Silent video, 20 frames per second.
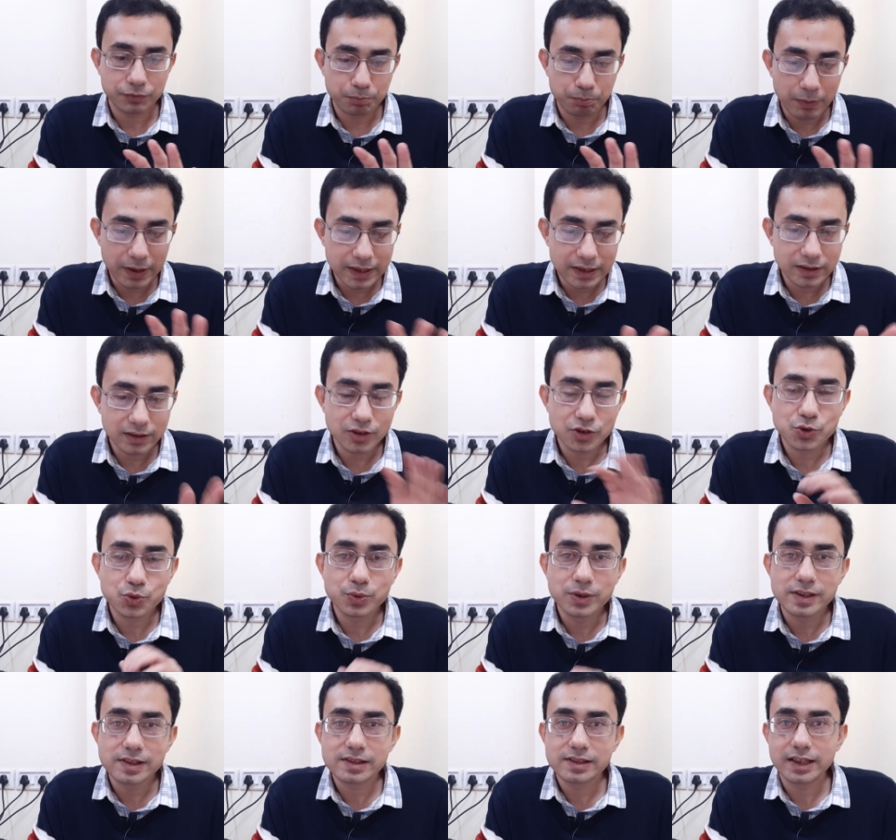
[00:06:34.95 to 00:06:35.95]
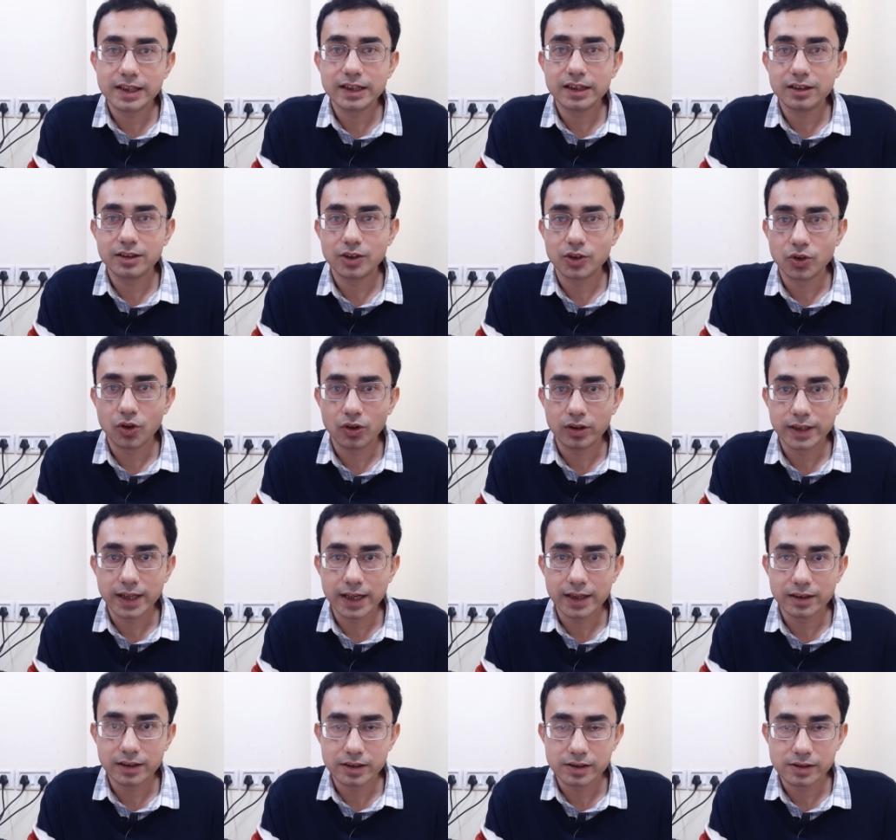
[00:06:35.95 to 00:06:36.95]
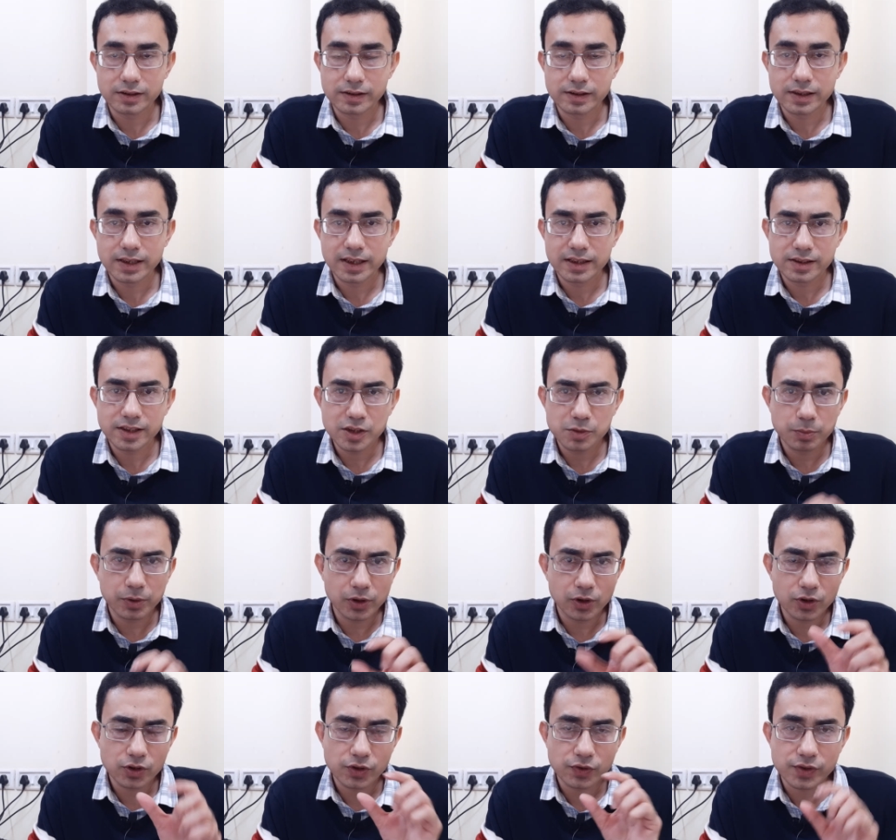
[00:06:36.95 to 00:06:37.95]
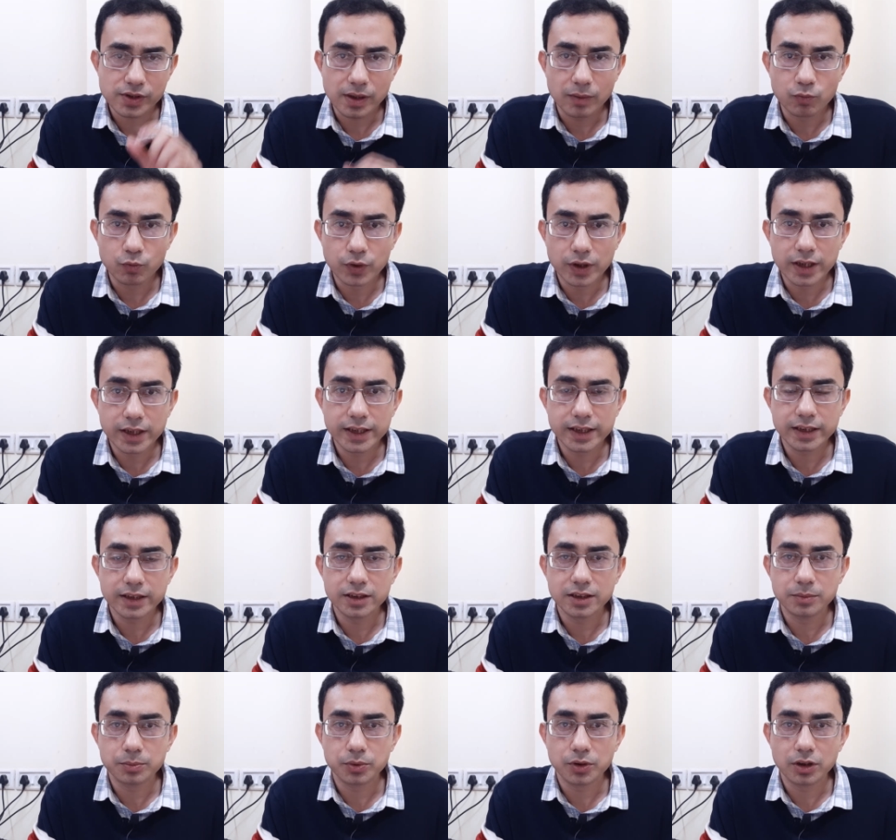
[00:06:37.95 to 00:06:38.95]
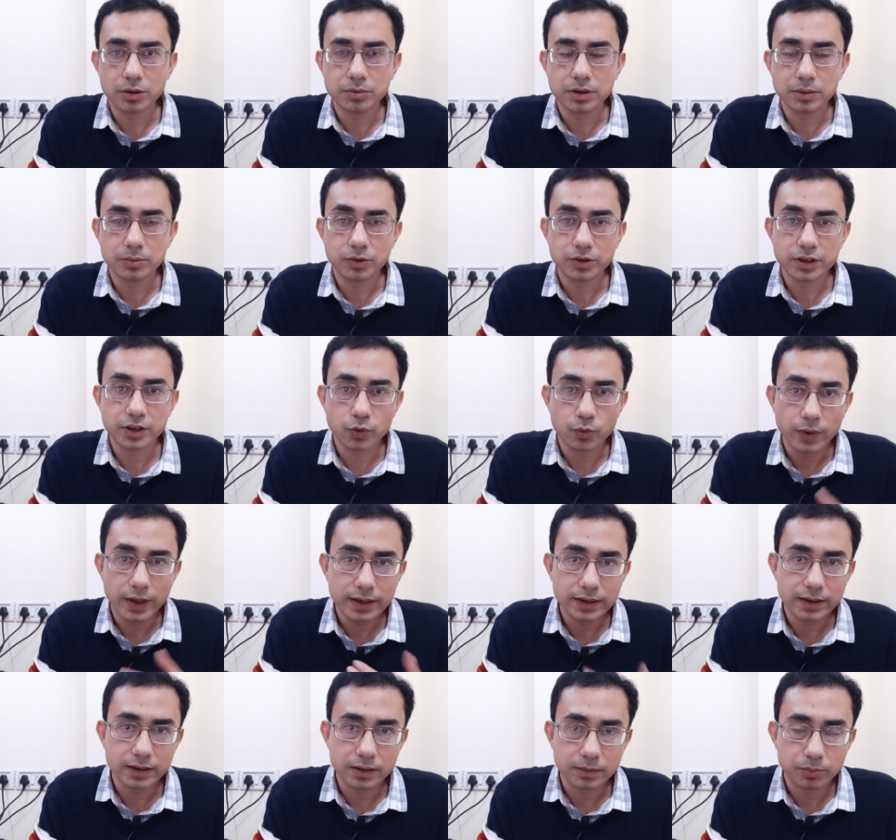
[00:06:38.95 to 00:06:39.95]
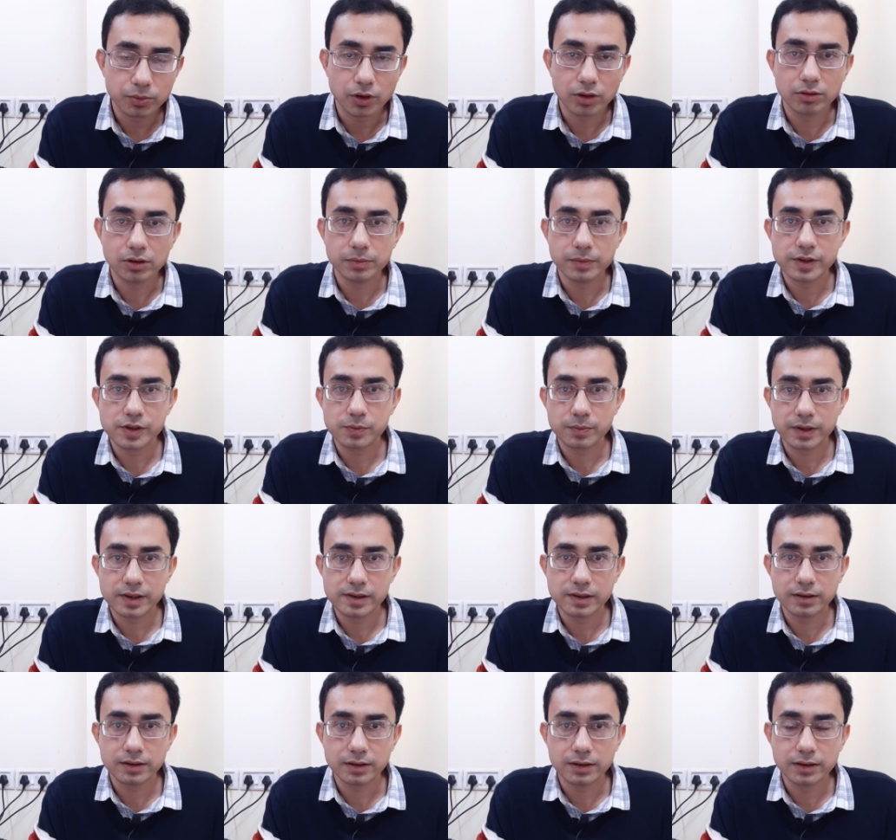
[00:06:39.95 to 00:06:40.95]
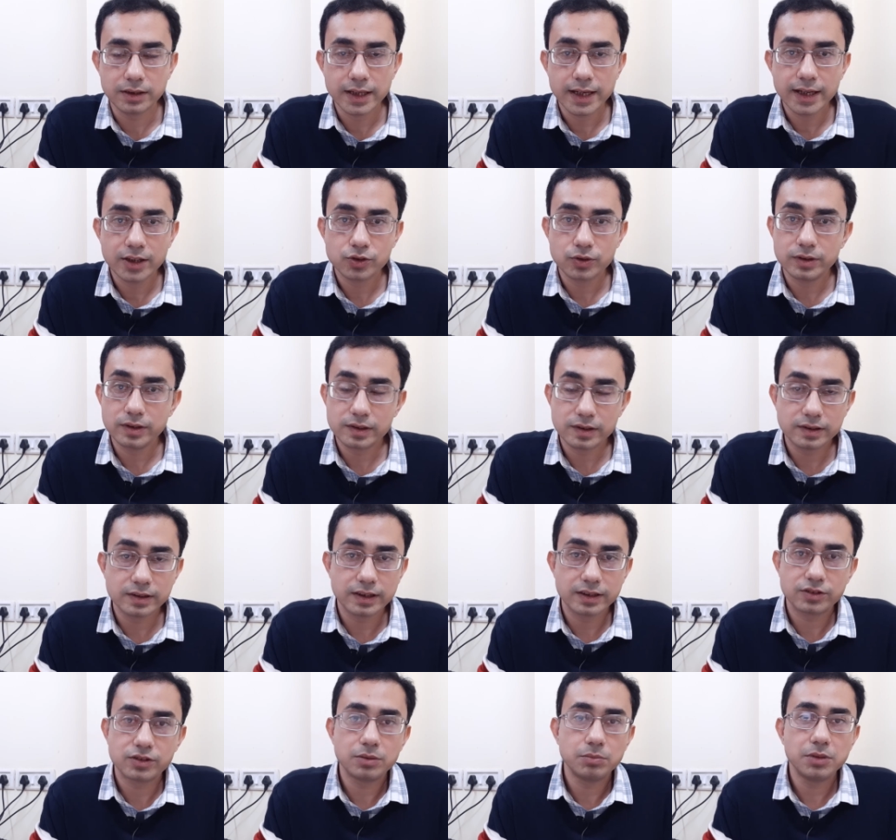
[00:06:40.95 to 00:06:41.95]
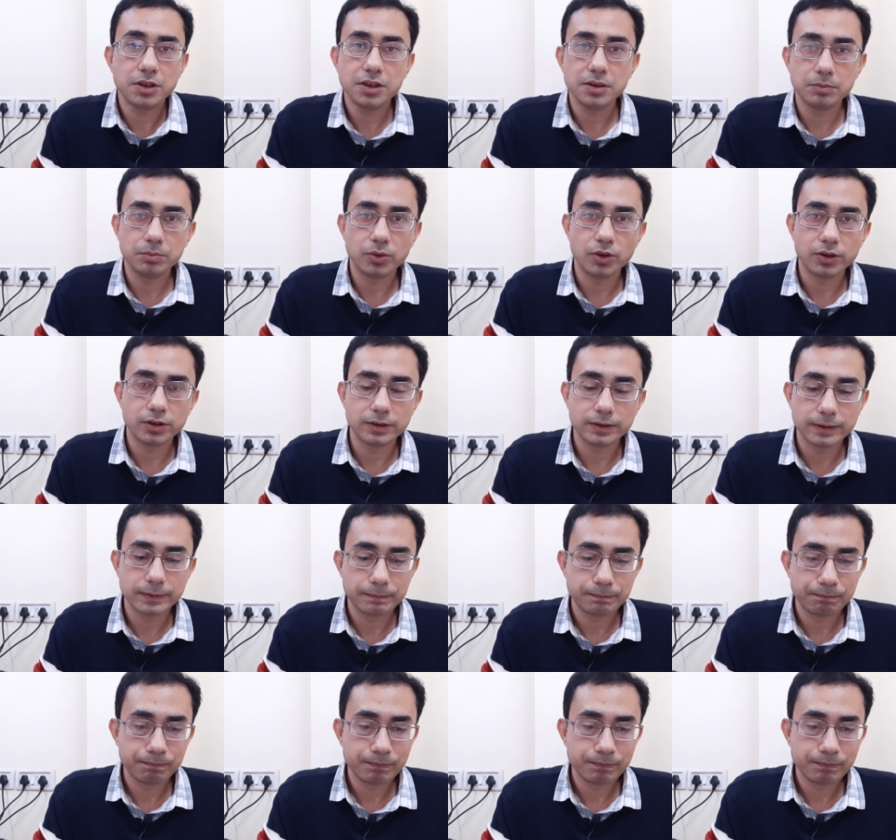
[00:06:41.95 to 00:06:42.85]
making the students think in the wrong directions just because of some wording in the problem or the way that the problem is presented. So this is extremely important.